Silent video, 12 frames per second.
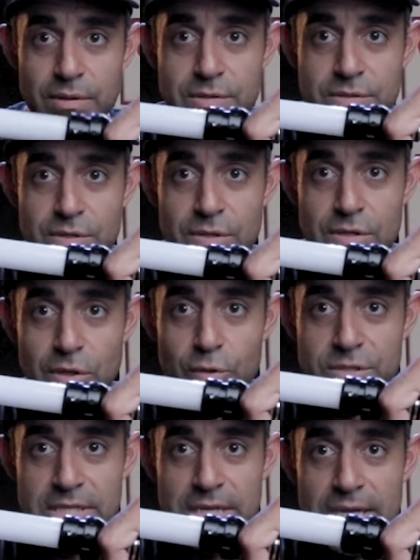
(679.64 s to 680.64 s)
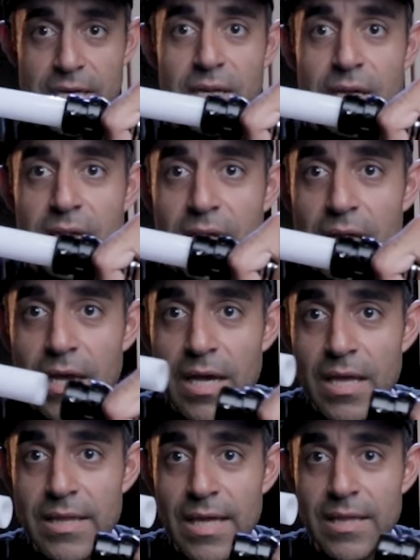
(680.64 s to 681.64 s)
So you loosen it,
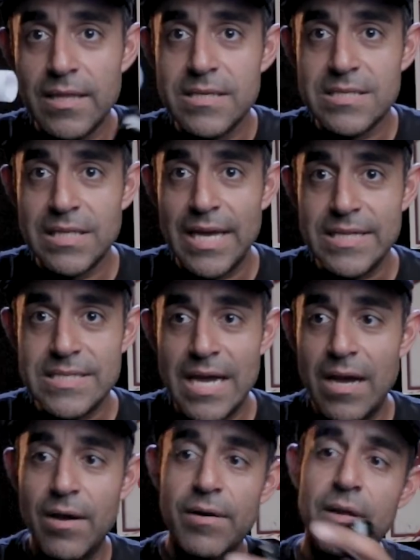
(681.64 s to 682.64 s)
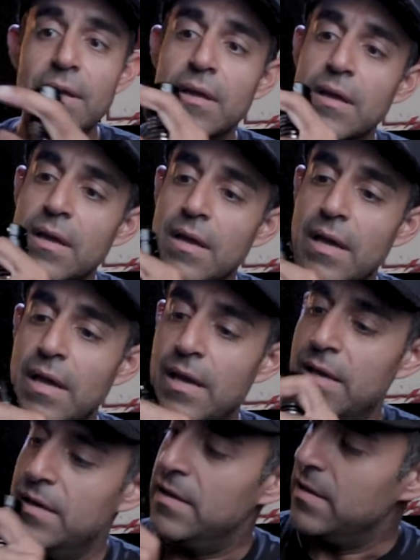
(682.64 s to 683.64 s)
and then this slides out,
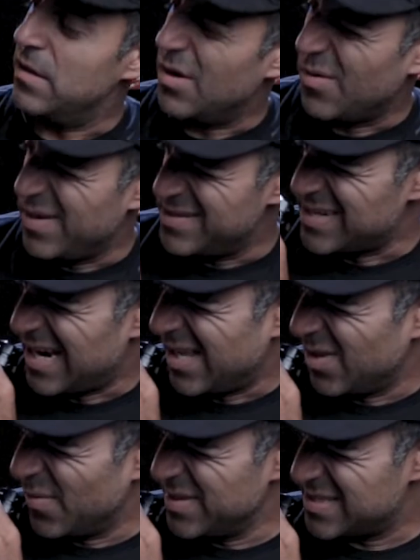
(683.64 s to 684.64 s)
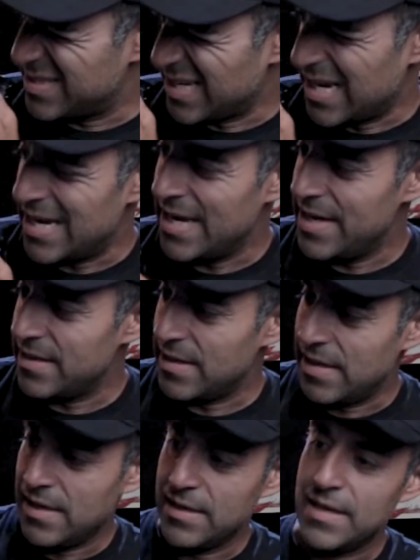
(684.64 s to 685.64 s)
and you know, it's hollow inside
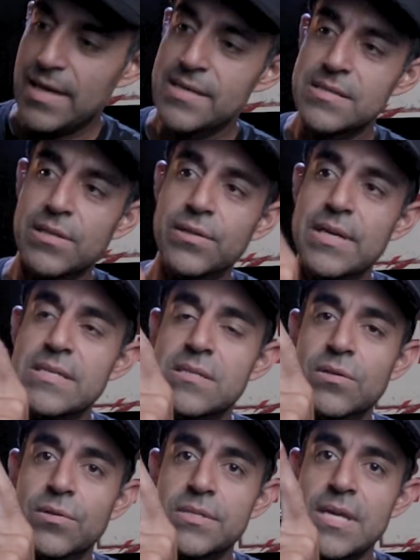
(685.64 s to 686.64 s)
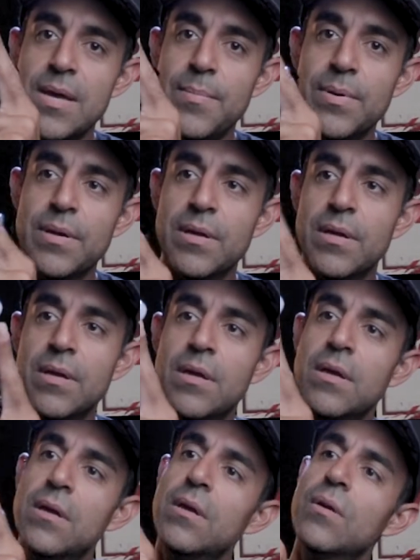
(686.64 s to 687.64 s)
and has a nice little tip,
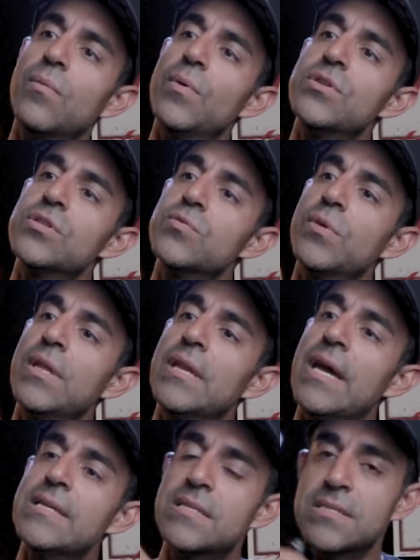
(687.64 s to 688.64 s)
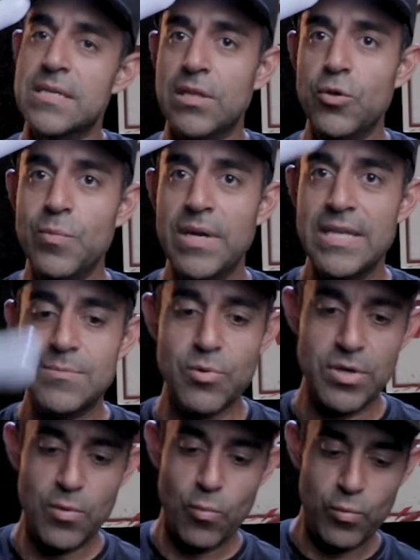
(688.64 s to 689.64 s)
which is really nice because it illuminates
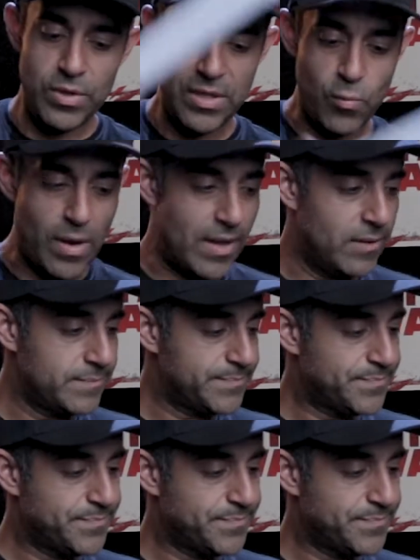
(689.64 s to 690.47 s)
really well.